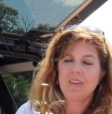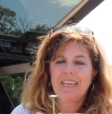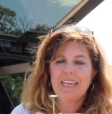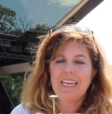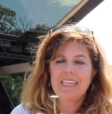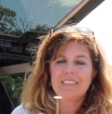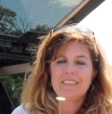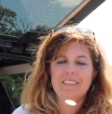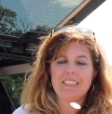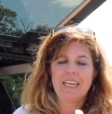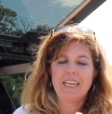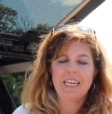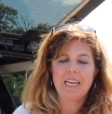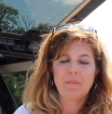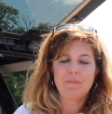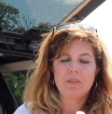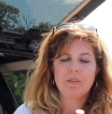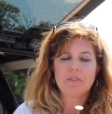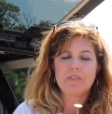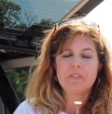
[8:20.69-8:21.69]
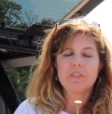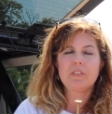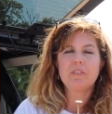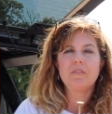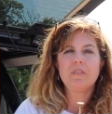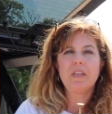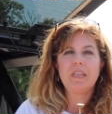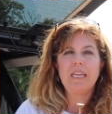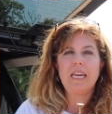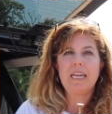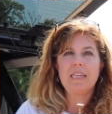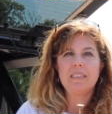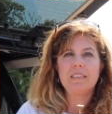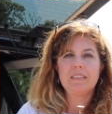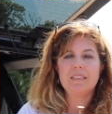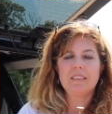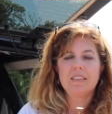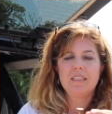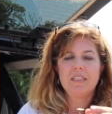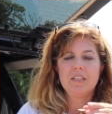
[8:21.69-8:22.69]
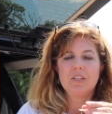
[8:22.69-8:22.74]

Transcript: Again, setting up those little vignettes